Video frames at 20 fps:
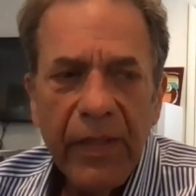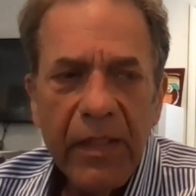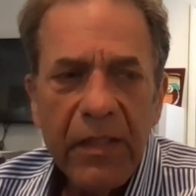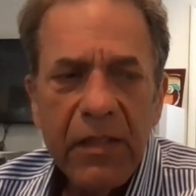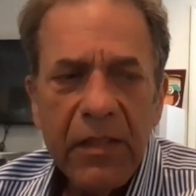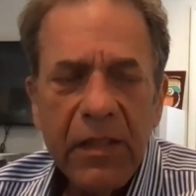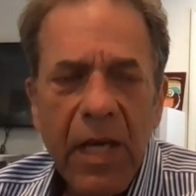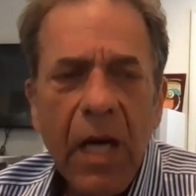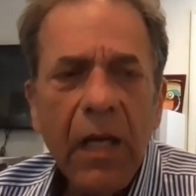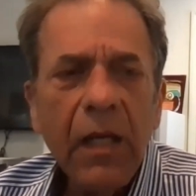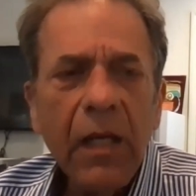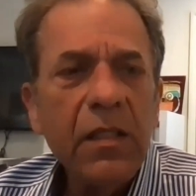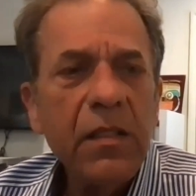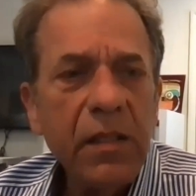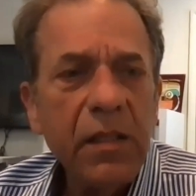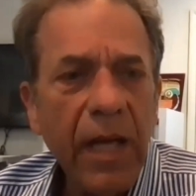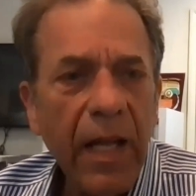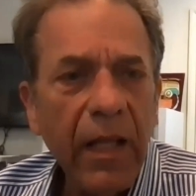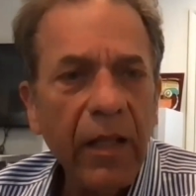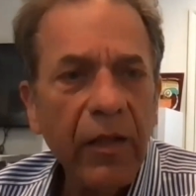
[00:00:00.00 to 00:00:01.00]
it's not a
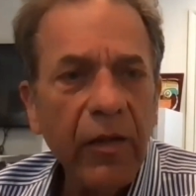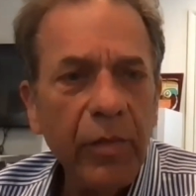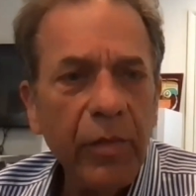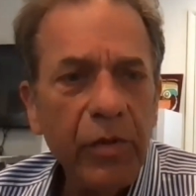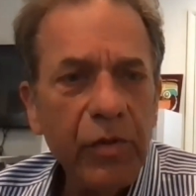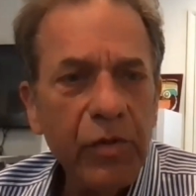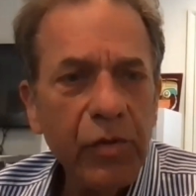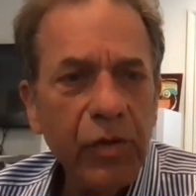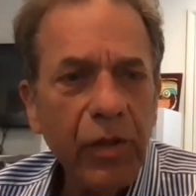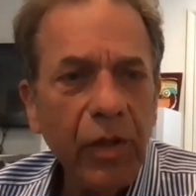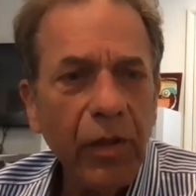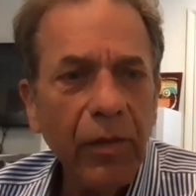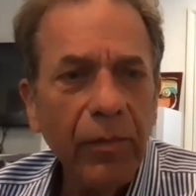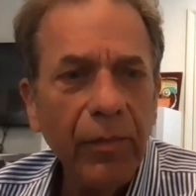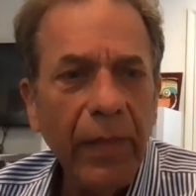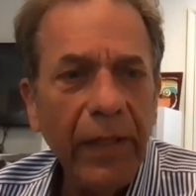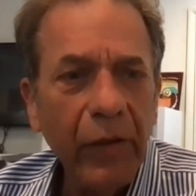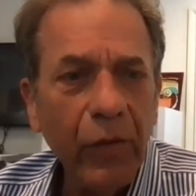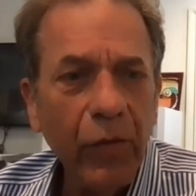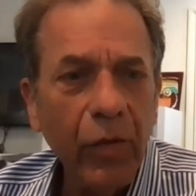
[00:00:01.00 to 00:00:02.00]
silent
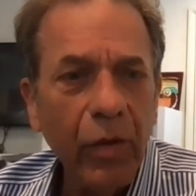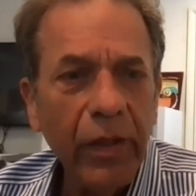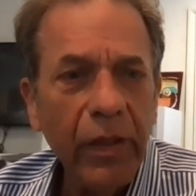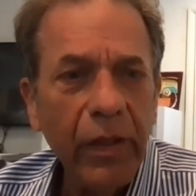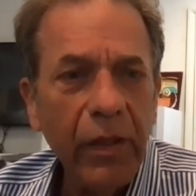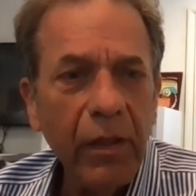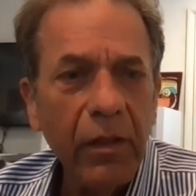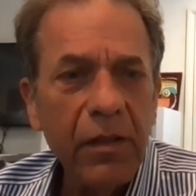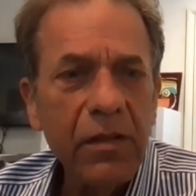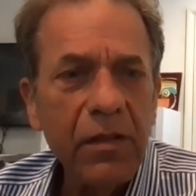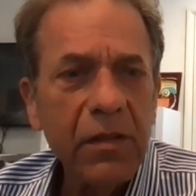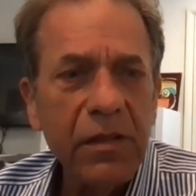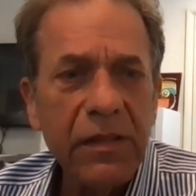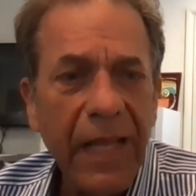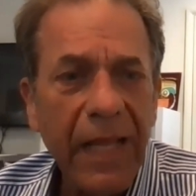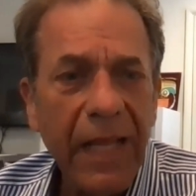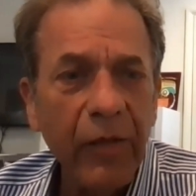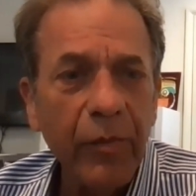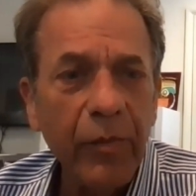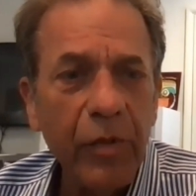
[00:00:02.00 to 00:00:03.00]
minority, a
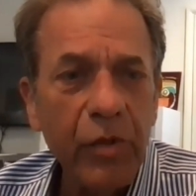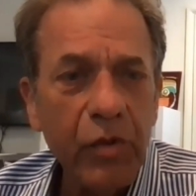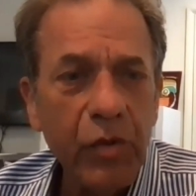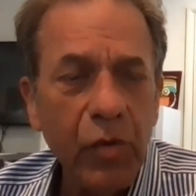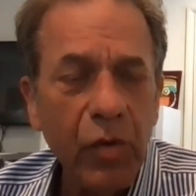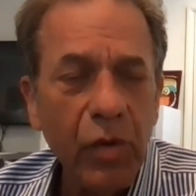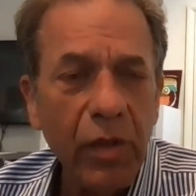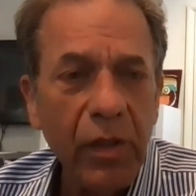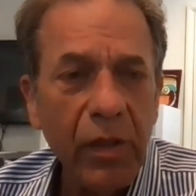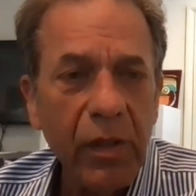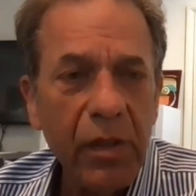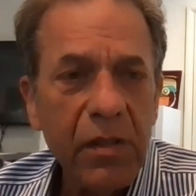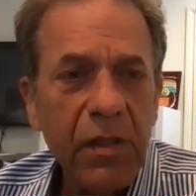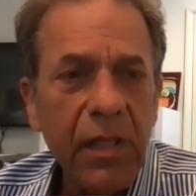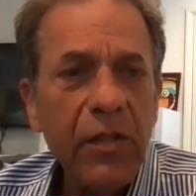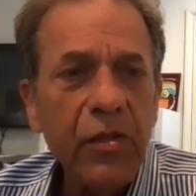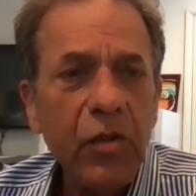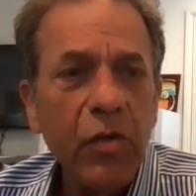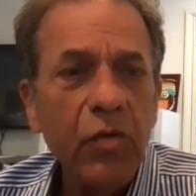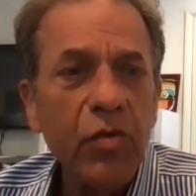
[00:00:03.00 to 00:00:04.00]
silent majority. It's
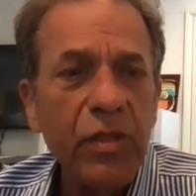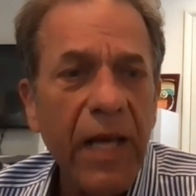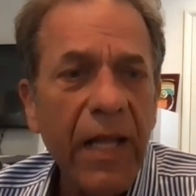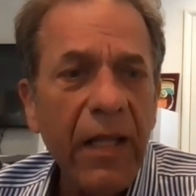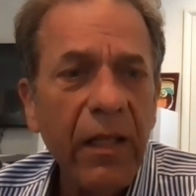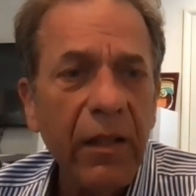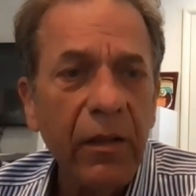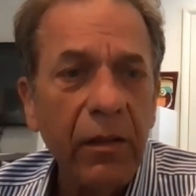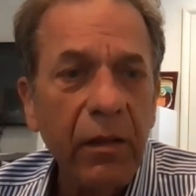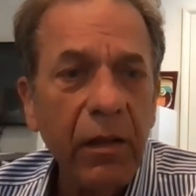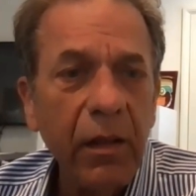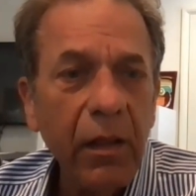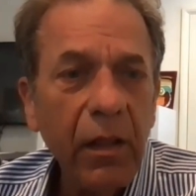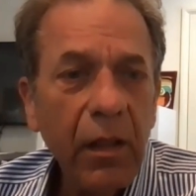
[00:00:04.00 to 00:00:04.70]
not so silent.